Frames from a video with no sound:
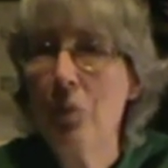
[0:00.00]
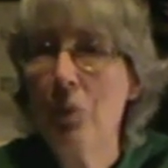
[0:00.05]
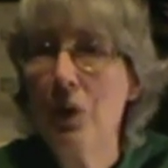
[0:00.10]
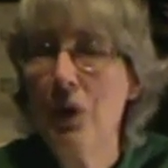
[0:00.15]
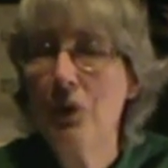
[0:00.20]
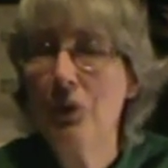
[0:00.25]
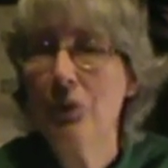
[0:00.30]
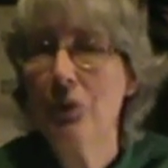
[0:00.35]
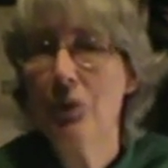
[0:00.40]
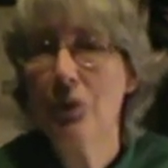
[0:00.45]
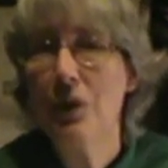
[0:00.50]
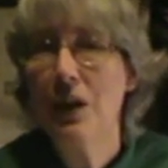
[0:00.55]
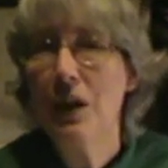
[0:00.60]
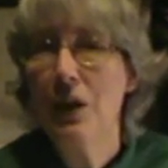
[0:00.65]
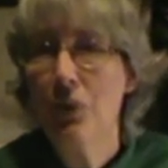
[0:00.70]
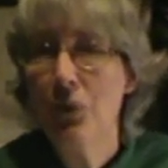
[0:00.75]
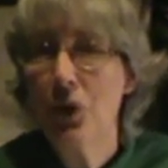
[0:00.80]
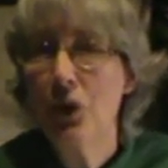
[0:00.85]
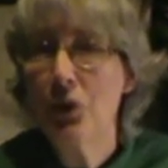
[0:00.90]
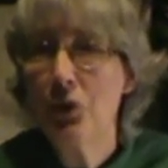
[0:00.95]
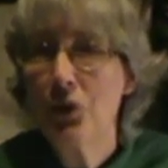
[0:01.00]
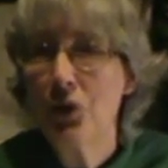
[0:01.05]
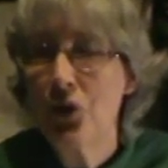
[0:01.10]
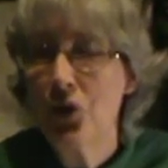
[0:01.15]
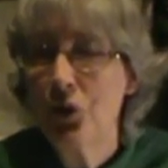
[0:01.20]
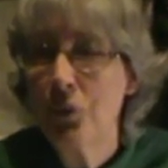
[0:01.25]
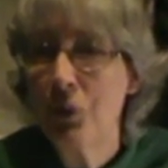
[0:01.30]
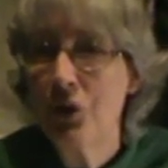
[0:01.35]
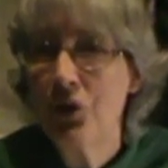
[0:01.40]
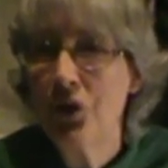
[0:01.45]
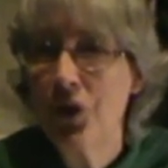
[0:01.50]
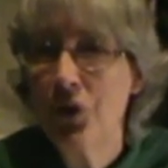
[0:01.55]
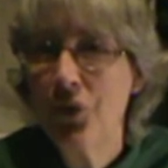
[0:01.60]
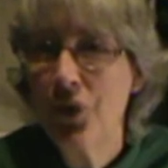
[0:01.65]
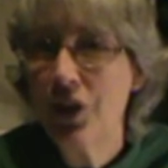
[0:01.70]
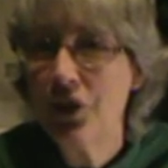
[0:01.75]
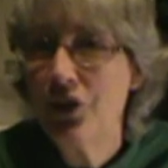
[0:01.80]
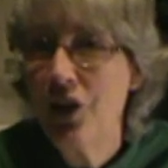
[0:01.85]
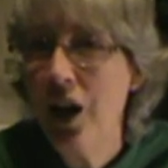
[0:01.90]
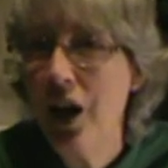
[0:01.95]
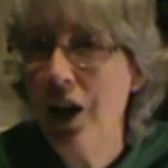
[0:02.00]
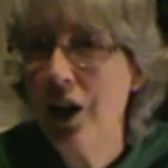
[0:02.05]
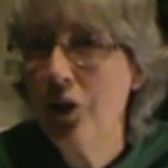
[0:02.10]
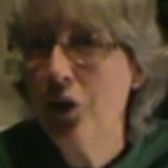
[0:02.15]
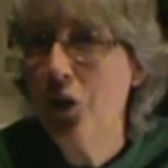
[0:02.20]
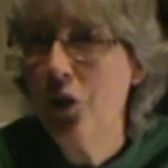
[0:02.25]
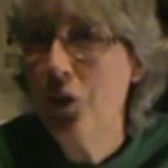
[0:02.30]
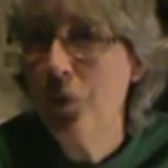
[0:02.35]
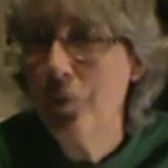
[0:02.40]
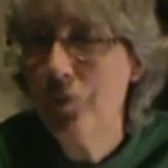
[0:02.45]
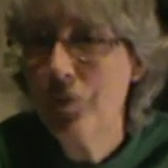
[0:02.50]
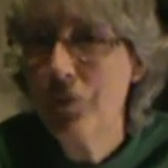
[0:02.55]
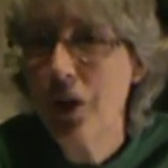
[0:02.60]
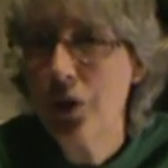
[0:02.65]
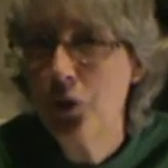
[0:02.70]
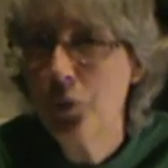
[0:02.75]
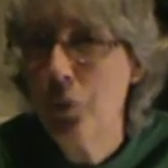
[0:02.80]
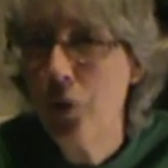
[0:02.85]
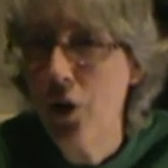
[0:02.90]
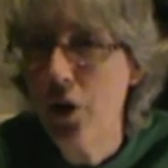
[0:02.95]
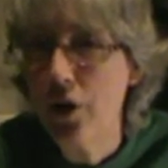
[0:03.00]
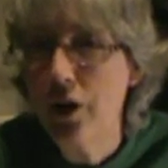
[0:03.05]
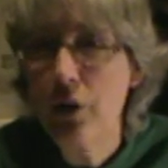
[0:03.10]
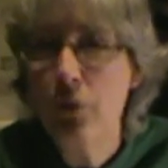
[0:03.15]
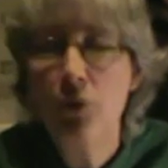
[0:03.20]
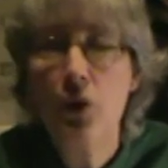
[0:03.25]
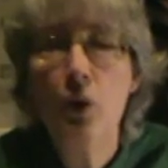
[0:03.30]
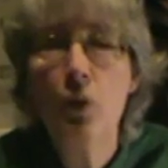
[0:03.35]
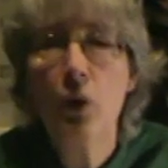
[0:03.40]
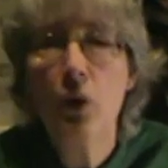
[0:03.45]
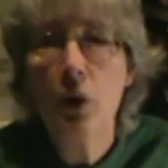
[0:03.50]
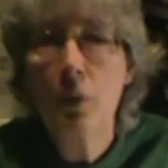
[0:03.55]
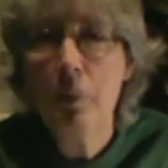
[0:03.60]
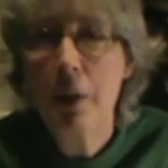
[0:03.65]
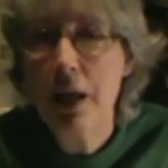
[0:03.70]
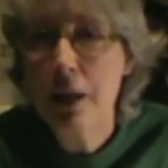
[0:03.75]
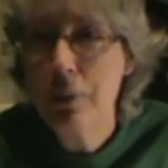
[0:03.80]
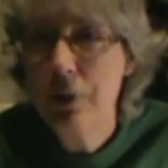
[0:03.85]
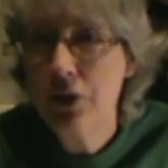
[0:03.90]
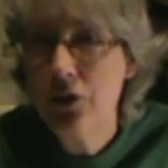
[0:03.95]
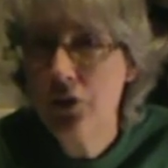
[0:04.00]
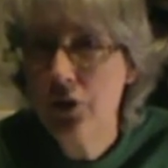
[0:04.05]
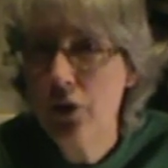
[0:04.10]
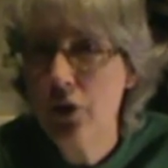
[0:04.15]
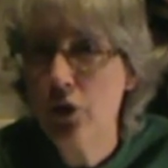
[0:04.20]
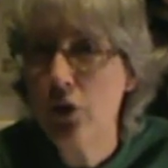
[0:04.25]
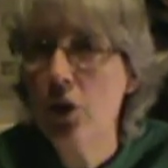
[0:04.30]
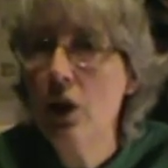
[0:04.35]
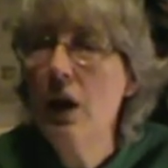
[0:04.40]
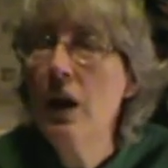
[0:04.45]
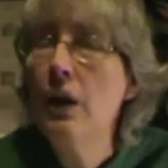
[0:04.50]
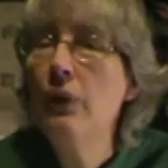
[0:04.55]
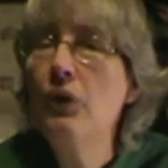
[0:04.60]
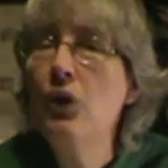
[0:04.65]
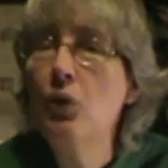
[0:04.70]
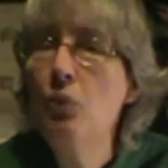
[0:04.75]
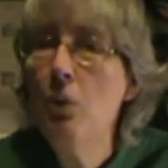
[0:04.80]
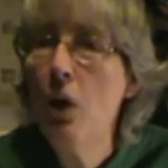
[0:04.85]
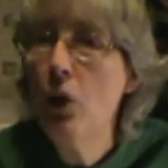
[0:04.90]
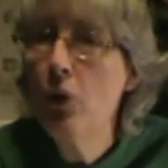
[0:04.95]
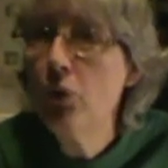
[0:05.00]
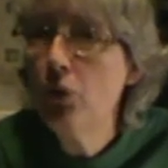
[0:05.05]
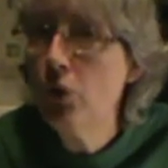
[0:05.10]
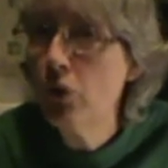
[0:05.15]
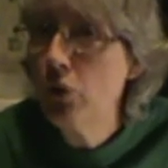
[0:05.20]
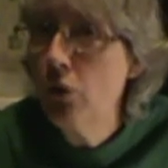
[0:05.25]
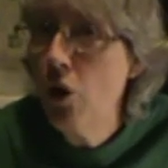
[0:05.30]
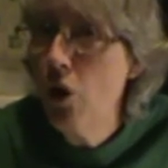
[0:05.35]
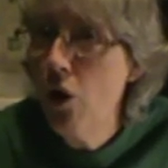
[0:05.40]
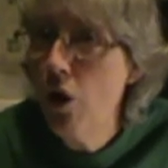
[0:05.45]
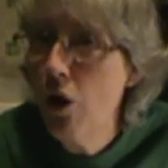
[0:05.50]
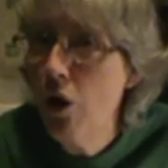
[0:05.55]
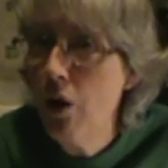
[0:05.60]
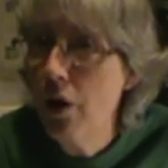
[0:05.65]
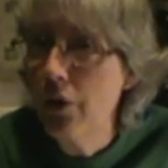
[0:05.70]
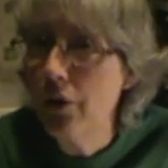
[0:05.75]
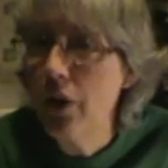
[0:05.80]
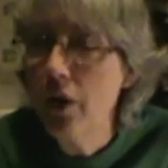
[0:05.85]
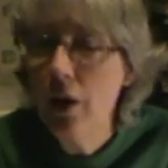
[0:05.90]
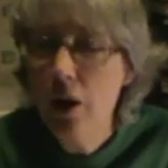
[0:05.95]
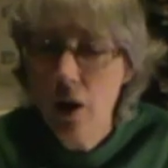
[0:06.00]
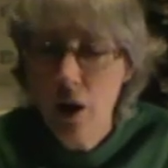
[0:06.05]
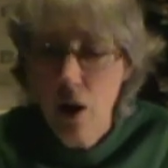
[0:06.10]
but if there was a specific title as part, if you were a babysitter, if you mowed the lawn,